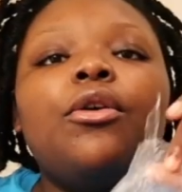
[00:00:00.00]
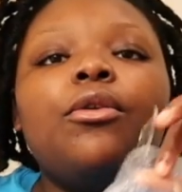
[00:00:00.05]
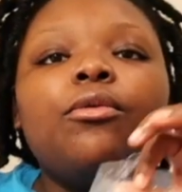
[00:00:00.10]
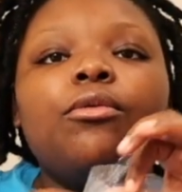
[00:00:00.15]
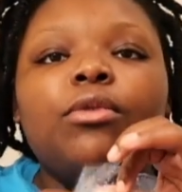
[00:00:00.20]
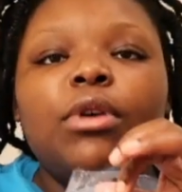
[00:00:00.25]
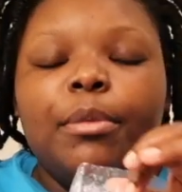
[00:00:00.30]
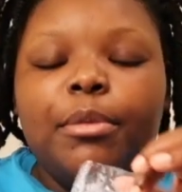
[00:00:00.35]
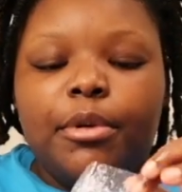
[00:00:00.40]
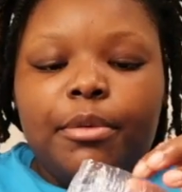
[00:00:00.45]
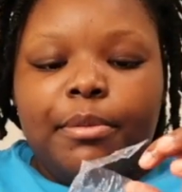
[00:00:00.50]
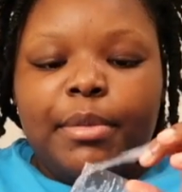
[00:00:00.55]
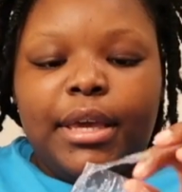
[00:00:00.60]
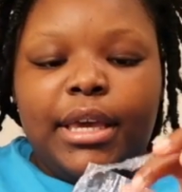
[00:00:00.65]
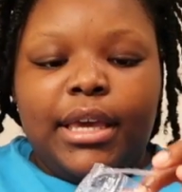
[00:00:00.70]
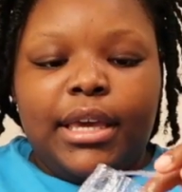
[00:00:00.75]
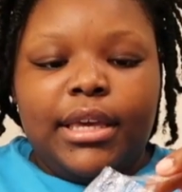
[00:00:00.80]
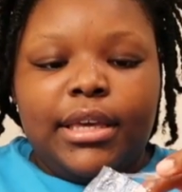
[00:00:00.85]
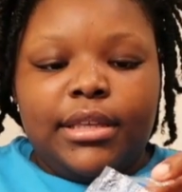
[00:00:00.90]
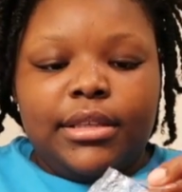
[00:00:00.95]
rubber
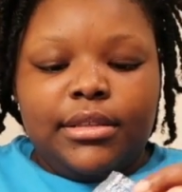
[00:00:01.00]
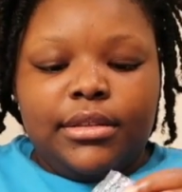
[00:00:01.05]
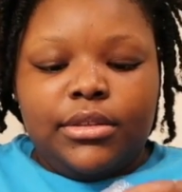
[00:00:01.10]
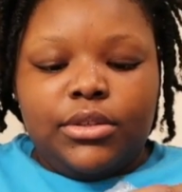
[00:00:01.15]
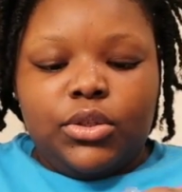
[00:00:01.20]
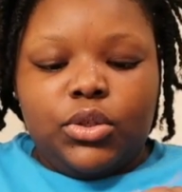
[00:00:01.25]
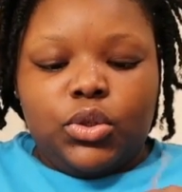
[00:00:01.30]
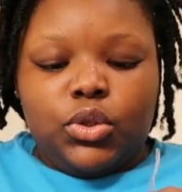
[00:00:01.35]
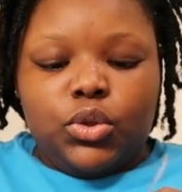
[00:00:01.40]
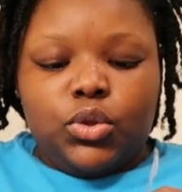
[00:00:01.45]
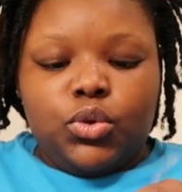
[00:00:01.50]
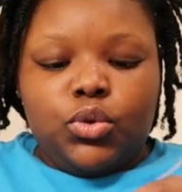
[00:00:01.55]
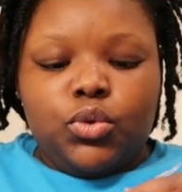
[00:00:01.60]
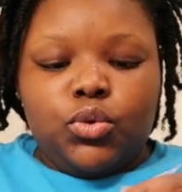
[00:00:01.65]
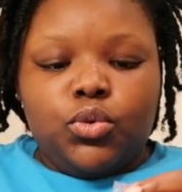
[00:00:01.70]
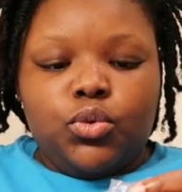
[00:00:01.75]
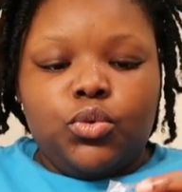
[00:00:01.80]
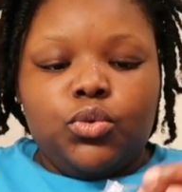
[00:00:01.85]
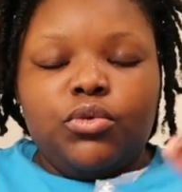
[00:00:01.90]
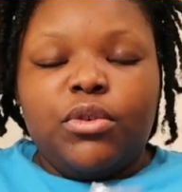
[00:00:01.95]
bands
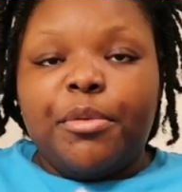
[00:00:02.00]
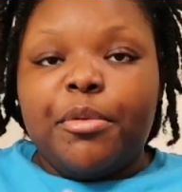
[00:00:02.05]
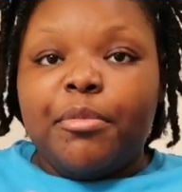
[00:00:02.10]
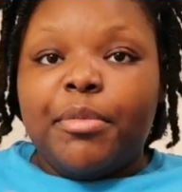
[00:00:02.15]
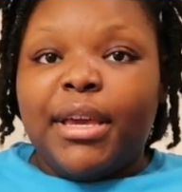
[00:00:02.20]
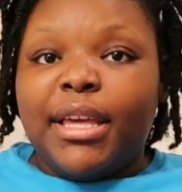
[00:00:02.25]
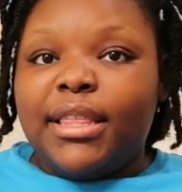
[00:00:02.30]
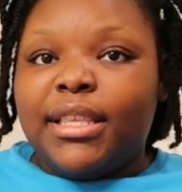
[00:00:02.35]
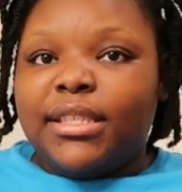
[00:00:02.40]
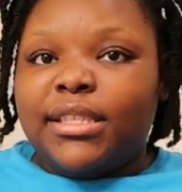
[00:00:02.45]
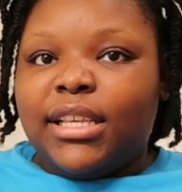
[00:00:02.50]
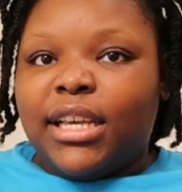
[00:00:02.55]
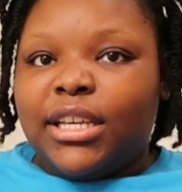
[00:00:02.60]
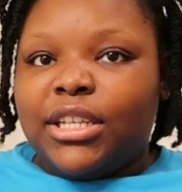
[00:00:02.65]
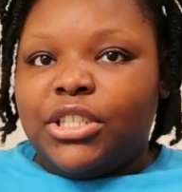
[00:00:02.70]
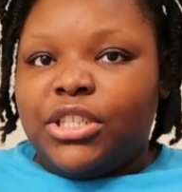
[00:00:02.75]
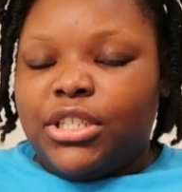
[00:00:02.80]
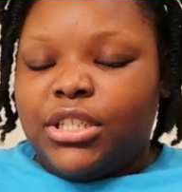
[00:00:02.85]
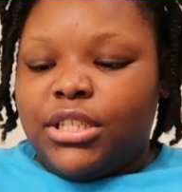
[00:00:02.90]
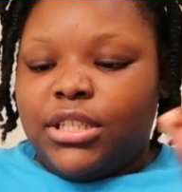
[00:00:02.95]
to rubber band the
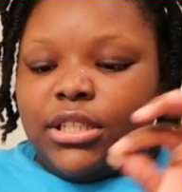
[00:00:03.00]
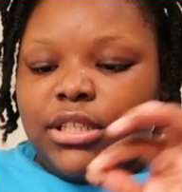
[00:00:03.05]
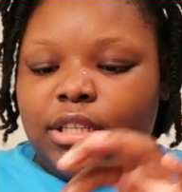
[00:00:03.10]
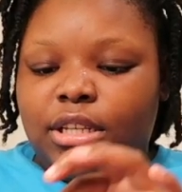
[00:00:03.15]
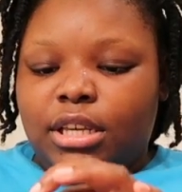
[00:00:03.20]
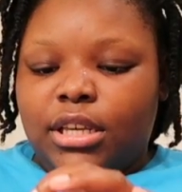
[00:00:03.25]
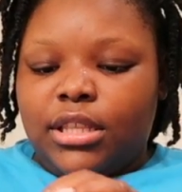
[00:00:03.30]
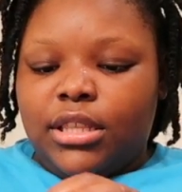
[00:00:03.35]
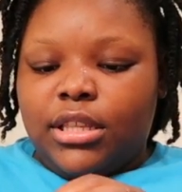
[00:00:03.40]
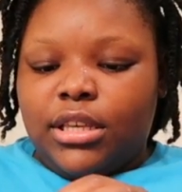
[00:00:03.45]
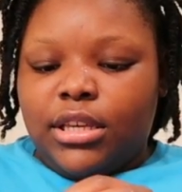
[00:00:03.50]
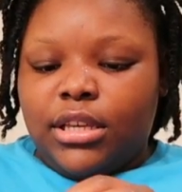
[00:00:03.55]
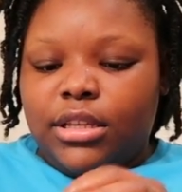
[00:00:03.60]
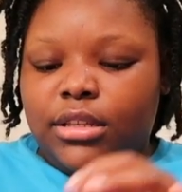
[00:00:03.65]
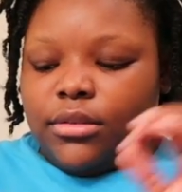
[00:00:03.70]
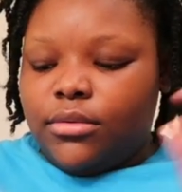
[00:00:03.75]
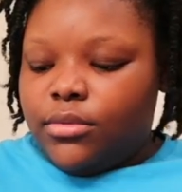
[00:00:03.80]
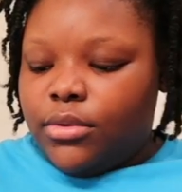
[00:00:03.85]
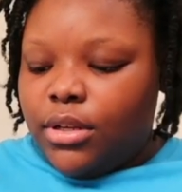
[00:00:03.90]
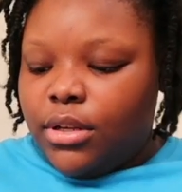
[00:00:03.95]
section, and
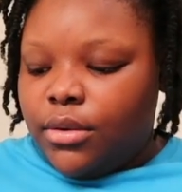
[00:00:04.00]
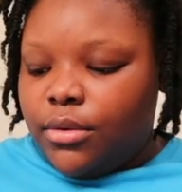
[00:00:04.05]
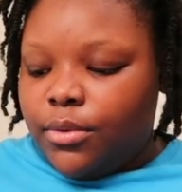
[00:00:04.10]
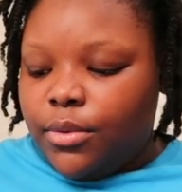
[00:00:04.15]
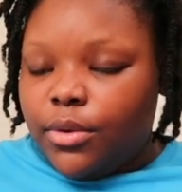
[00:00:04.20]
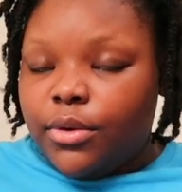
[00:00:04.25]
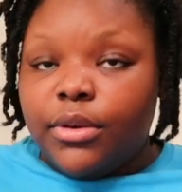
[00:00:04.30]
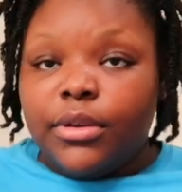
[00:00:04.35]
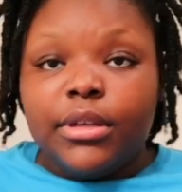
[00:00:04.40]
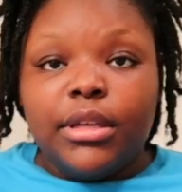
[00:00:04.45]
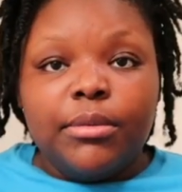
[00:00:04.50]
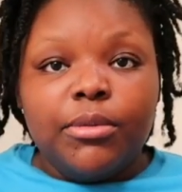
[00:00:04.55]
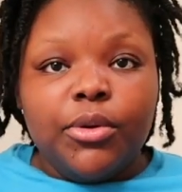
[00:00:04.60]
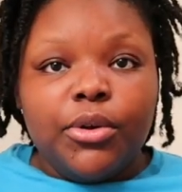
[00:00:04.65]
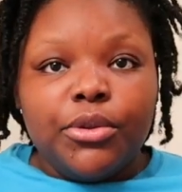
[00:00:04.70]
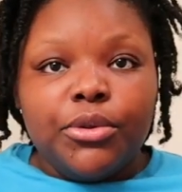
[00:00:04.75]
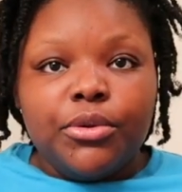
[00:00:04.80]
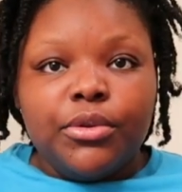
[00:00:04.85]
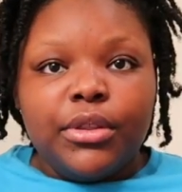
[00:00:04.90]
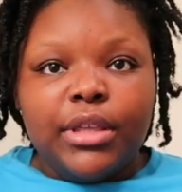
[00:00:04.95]
then, you know, we'll keep
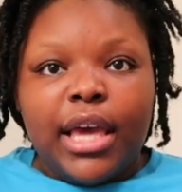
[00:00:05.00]
going through